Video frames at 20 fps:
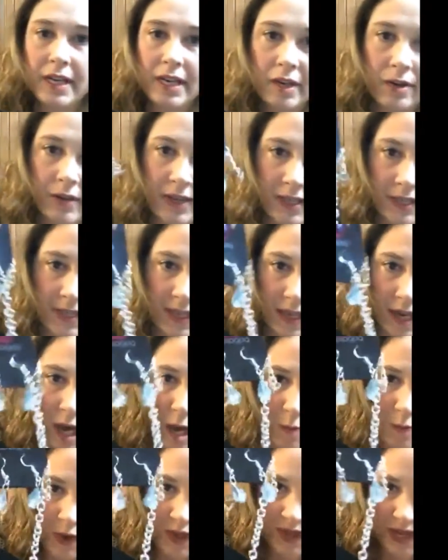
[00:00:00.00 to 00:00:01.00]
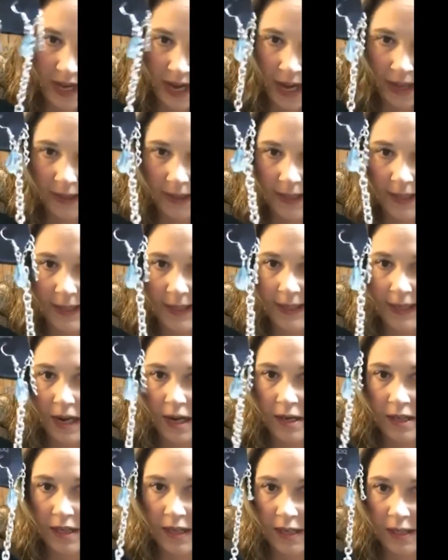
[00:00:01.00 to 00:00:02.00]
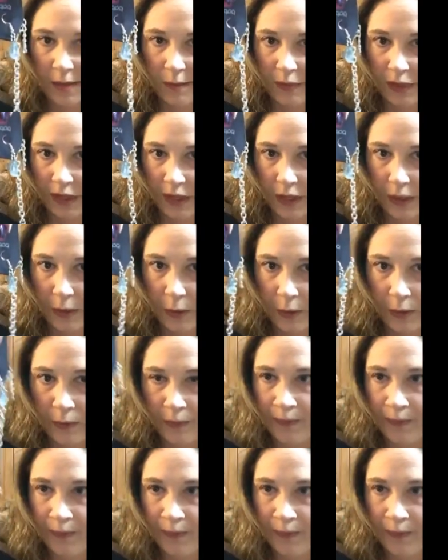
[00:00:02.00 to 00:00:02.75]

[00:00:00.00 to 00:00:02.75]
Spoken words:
earrings that come with the necklace are these blue.